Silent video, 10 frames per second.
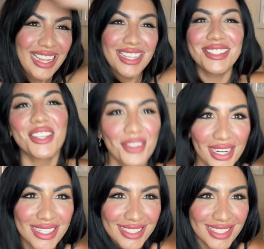So you
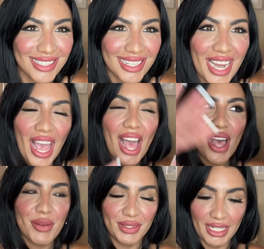guys can see
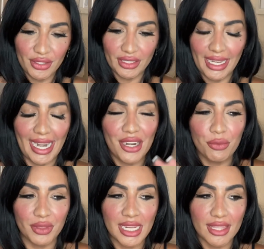what they look like. I
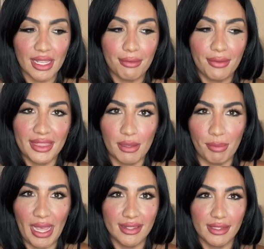don't think they fit the
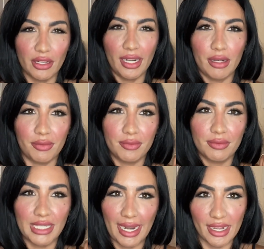best. They're kind of
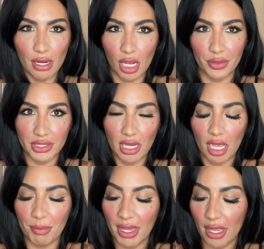tight on the
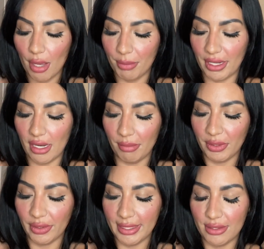top, but I'm
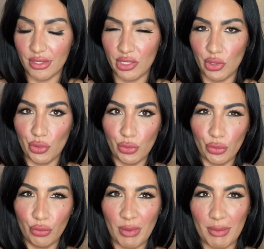going
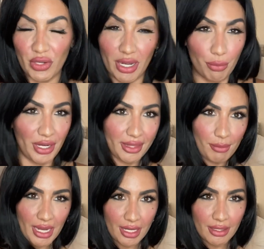to maybe try to break
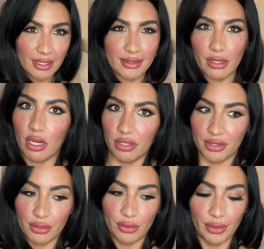them in because they're
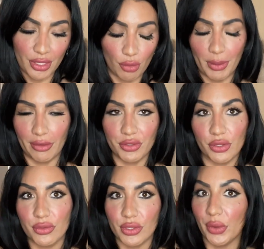also a new pair of
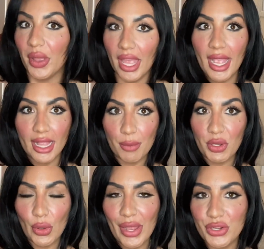shoes. So let me
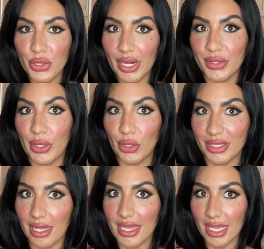go ahead and show you guys what it
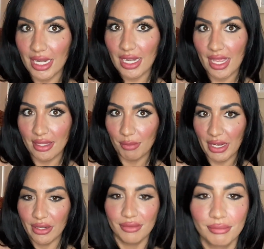looks like in the mirror.